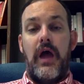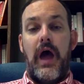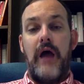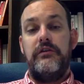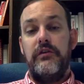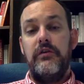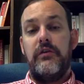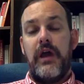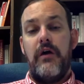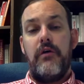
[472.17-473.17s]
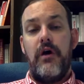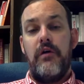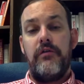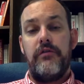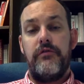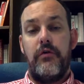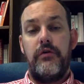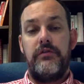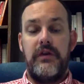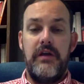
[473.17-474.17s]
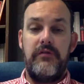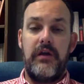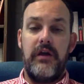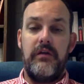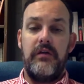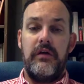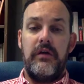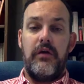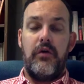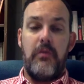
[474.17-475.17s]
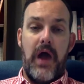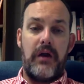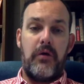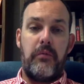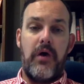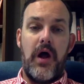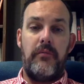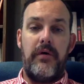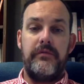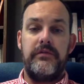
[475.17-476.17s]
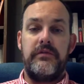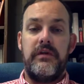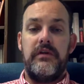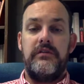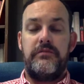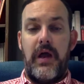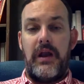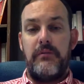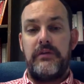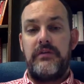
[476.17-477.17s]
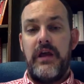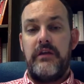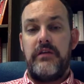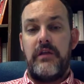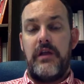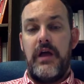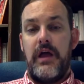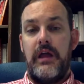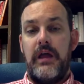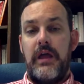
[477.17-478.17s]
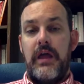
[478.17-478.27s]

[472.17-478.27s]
I do count off for significant grammatical problems, spelling mistakes, and the like.